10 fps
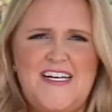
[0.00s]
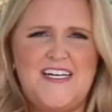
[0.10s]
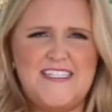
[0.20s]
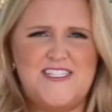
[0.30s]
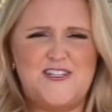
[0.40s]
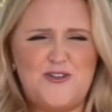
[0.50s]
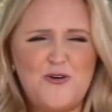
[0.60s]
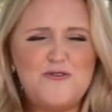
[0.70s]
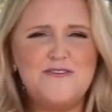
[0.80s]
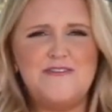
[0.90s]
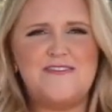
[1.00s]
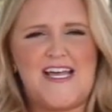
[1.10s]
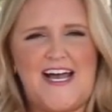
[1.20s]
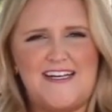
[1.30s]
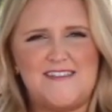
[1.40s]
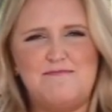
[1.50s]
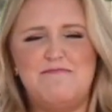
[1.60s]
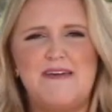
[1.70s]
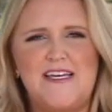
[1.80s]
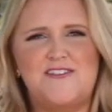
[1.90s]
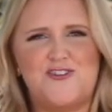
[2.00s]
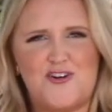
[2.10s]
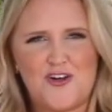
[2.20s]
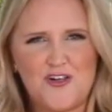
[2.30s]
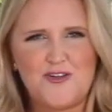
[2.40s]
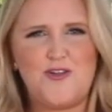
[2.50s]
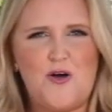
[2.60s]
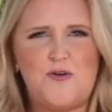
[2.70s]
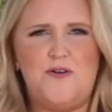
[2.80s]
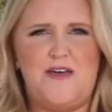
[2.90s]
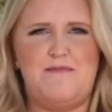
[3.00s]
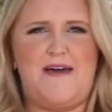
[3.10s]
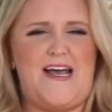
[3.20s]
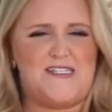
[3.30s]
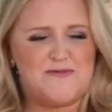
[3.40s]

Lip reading: Alicia, local news has major local impacts.